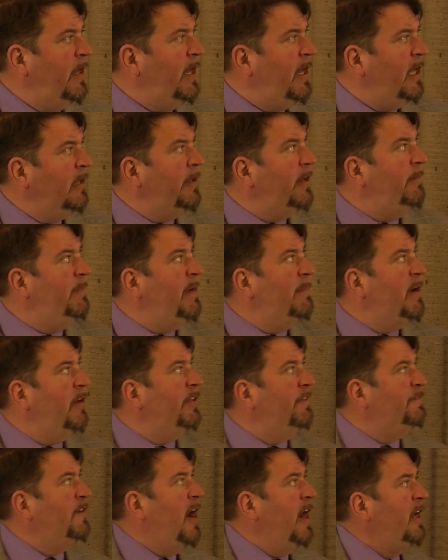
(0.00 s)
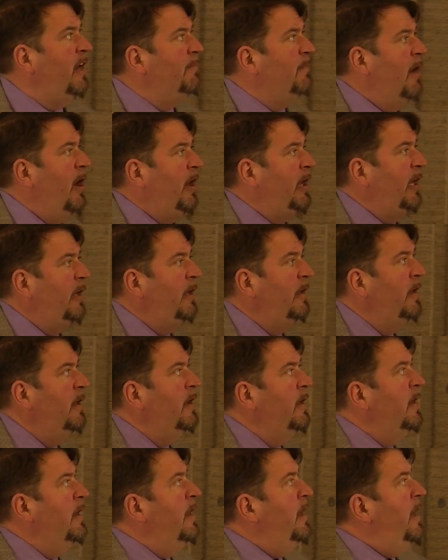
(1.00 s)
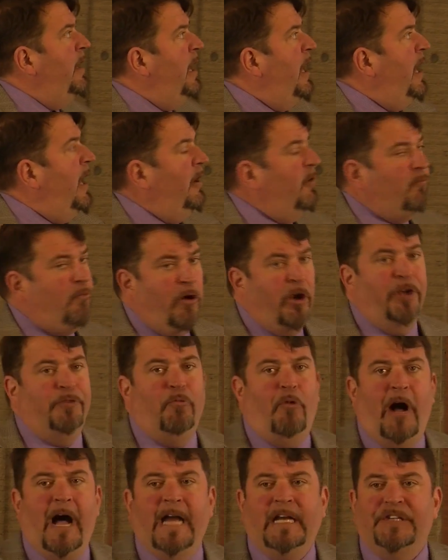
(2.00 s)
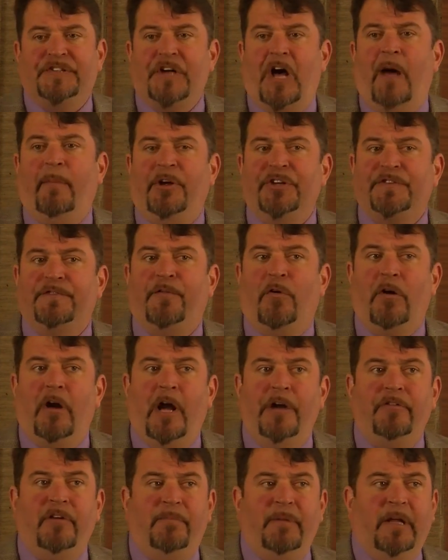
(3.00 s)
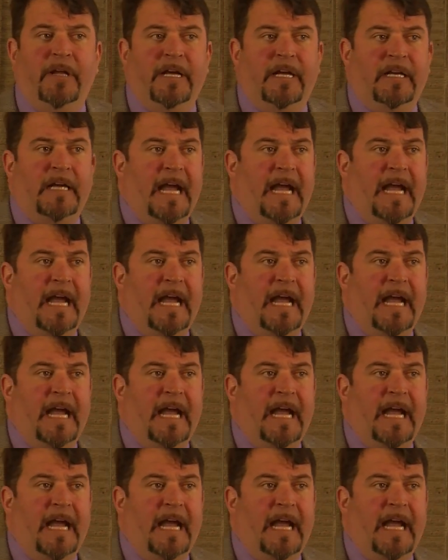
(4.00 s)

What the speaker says: A little bit about the vodka market. Worldwide, it's almost 400 million